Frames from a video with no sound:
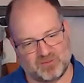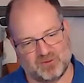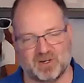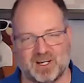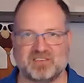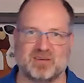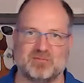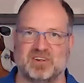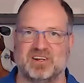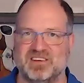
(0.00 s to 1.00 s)
you forgot
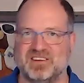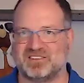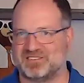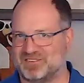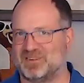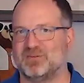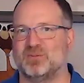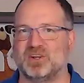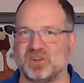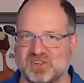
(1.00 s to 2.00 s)
something, and here's
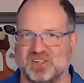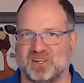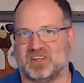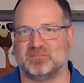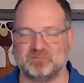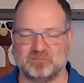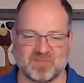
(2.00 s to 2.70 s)
what you should have done.